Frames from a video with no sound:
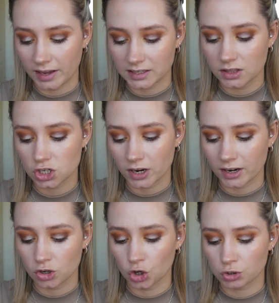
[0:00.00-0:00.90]
It's in the
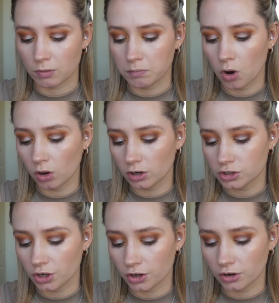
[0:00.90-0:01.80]
shade
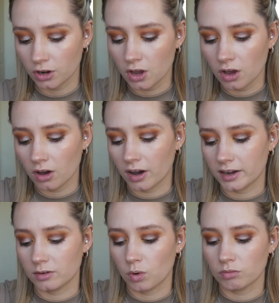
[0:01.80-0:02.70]
Cosmopolitan.
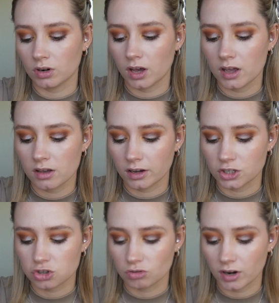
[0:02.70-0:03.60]
I won't lie, I
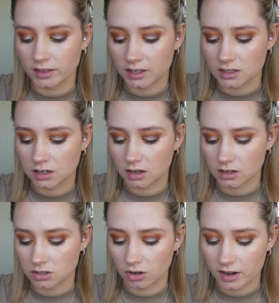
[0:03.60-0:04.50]
tried this
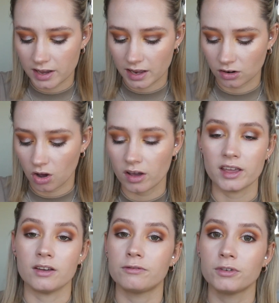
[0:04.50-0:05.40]
last night and
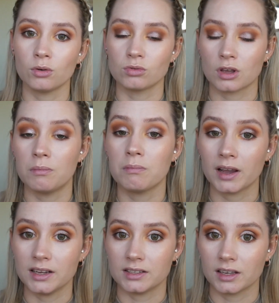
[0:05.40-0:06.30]
it feels
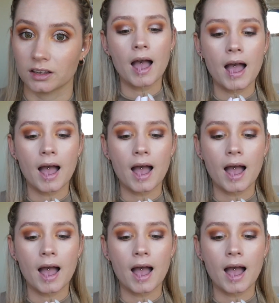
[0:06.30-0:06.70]
amazing.